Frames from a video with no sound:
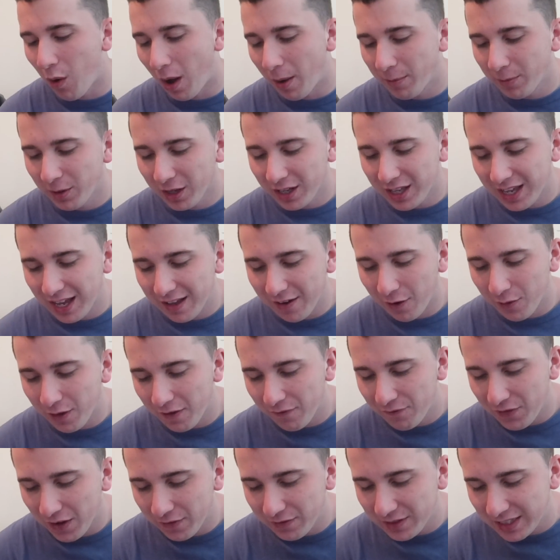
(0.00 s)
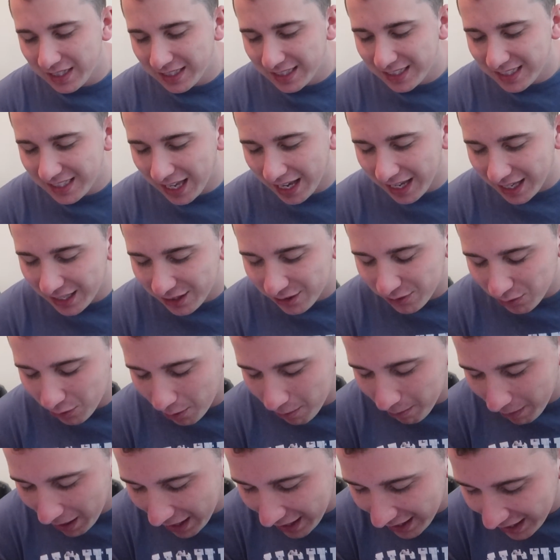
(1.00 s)
I'm looking at only 15 seconds
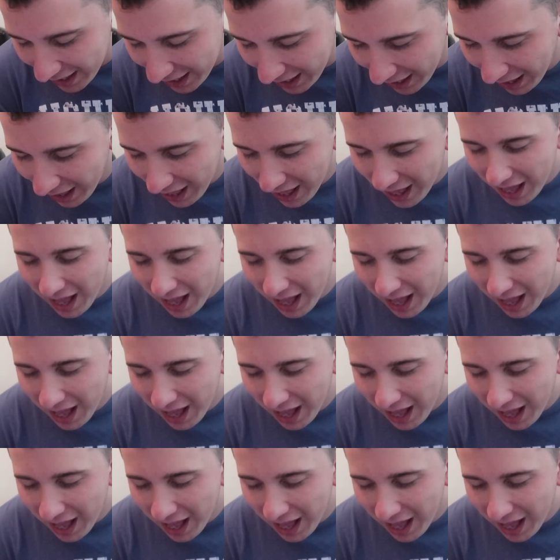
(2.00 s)
remaining.